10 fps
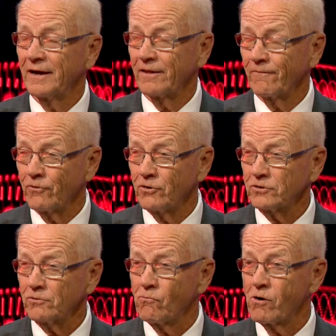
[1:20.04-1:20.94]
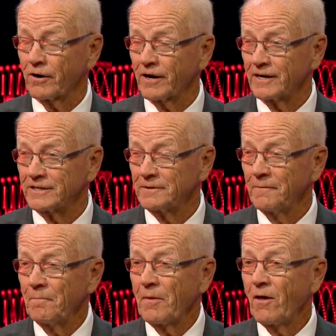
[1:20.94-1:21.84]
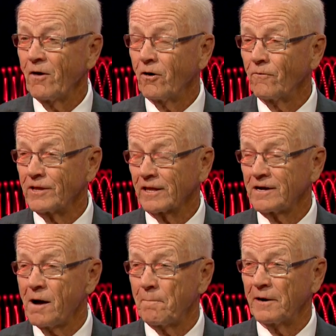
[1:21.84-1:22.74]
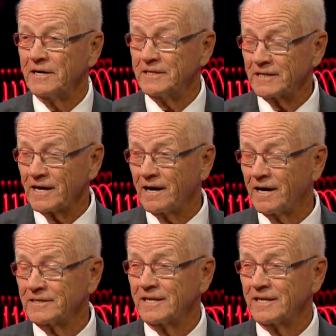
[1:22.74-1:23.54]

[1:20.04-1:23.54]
And the first workers of that company are